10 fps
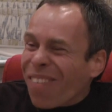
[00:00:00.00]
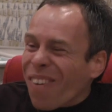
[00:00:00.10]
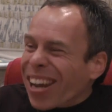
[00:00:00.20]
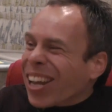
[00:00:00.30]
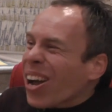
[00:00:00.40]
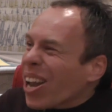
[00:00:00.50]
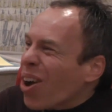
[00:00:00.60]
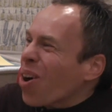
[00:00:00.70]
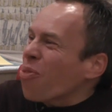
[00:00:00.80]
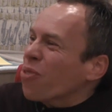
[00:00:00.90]
Why can't
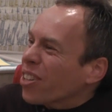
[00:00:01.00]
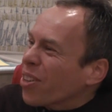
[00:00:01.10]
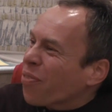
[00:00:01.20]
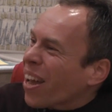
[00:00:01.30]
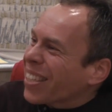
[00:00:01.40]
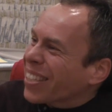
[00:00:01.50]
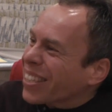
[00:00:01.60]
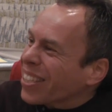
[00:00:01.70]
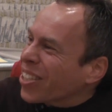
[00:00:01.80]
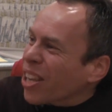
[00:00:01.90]
I offer the
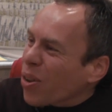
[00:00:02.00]
fantasy to you?